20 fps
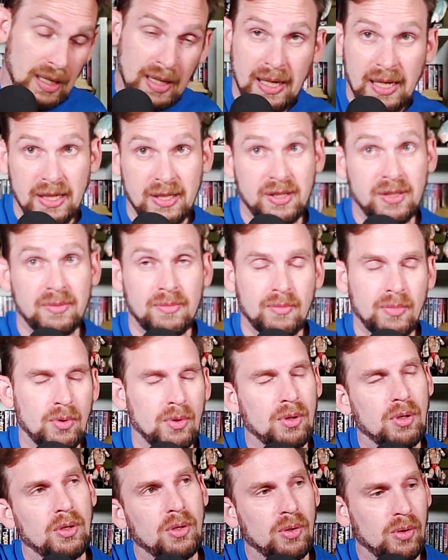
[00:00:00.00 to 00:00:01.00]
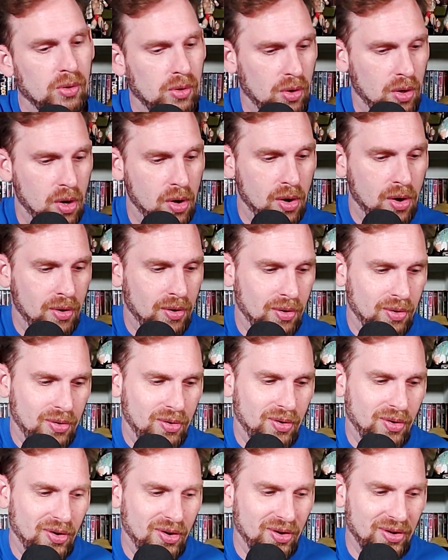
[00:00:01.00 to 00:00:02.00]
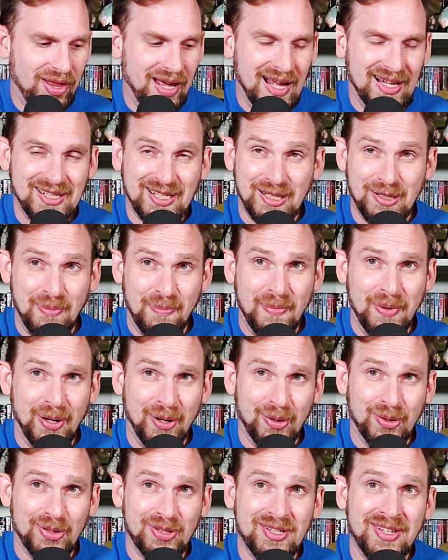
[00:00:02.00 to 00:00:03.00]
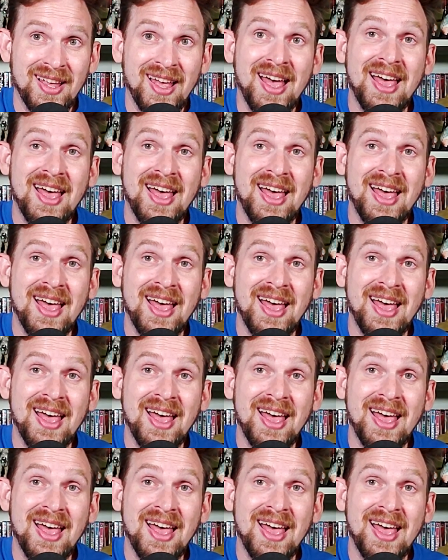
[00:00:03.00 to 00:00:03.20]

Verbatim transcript: It's, oh, that smells.